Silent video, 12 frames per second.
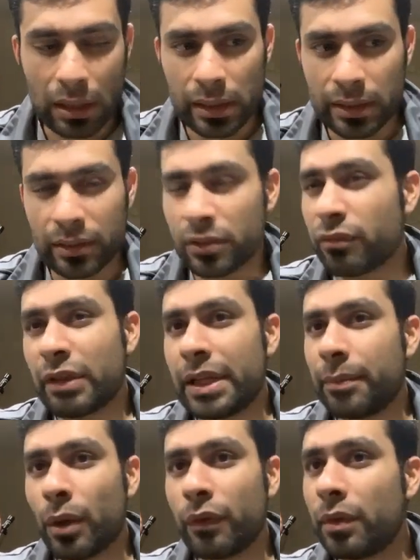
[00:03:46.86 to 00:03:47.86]
it doesn't
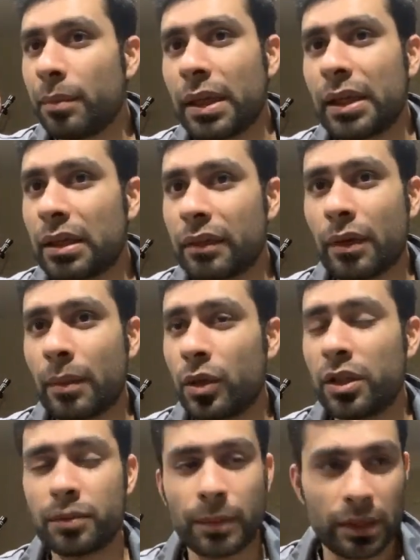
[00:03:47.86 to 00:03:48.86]
really bother me, if I'm
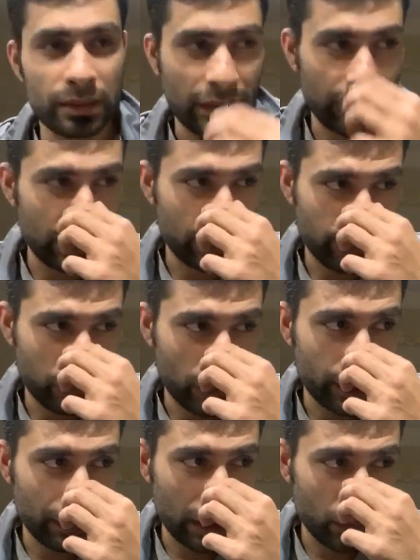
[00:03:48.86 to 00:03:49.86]
honest, because I think
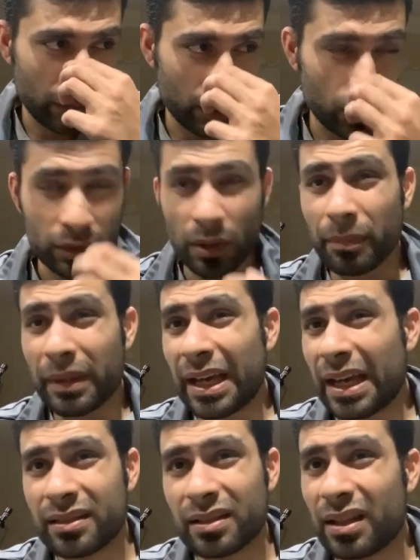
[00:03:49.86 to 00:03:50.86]
Floyd Mayweather was up
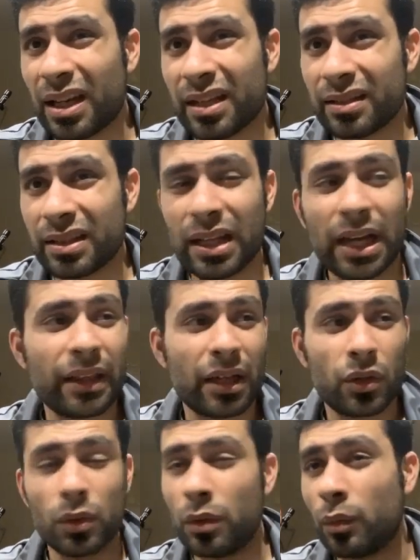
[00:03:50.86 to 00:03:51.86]
there as a guy
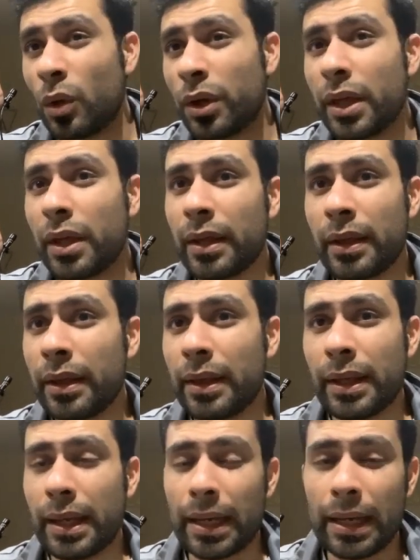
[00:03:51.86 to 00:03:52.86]
that could have won it.
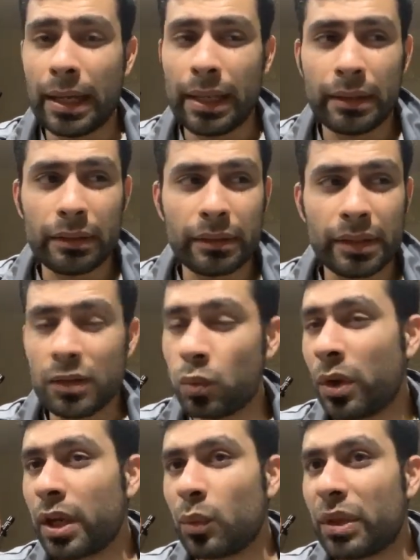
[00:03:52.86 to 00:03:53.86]
And he's
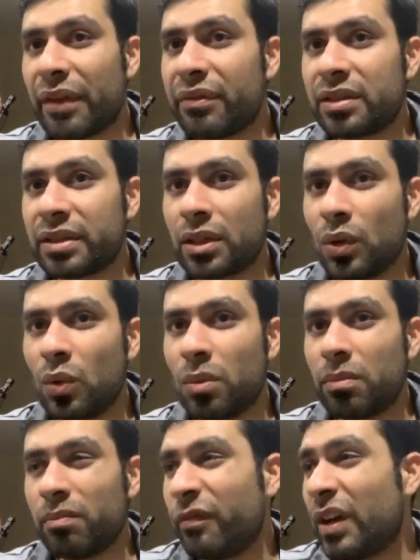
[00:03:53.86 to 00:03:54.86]
won it with
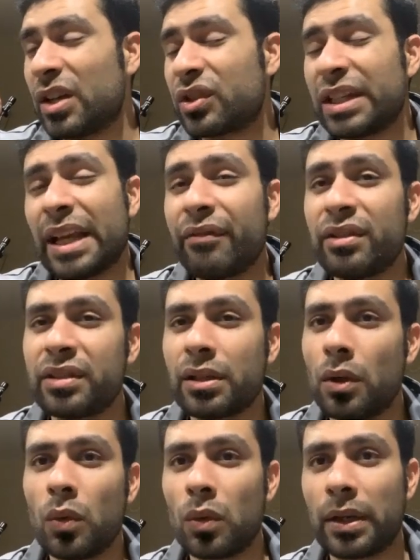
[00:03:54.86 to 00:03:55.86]
virtually every
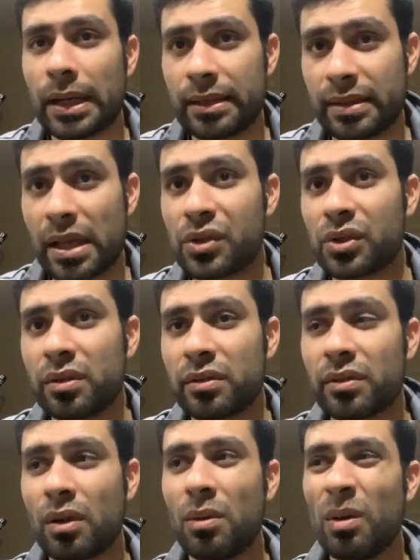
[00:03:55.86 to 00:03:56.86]
single organization.
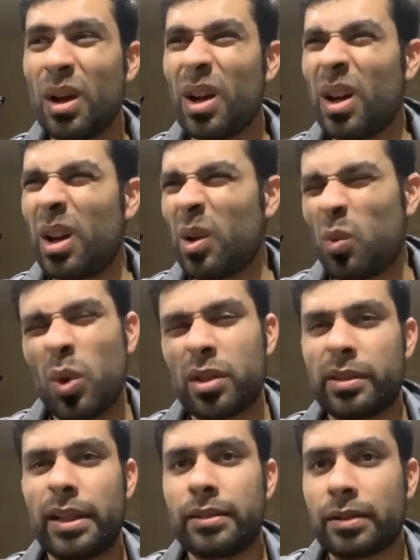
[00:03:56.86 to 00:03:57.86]
So
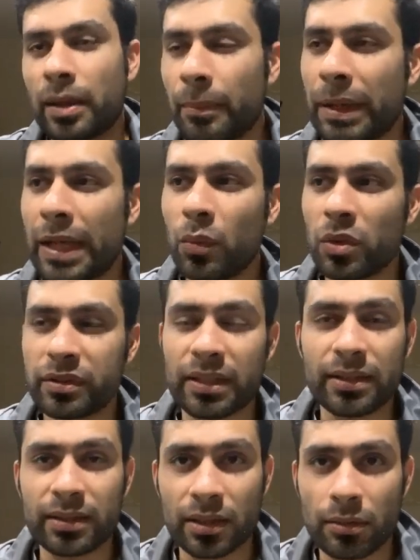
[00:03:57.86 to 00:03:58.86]
what's there to complain? What's
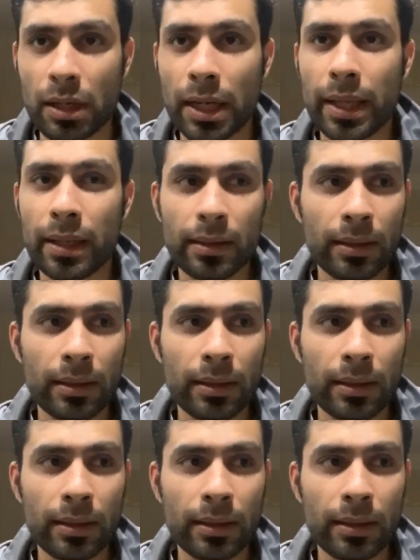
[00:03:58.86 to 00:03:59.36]
there to cry?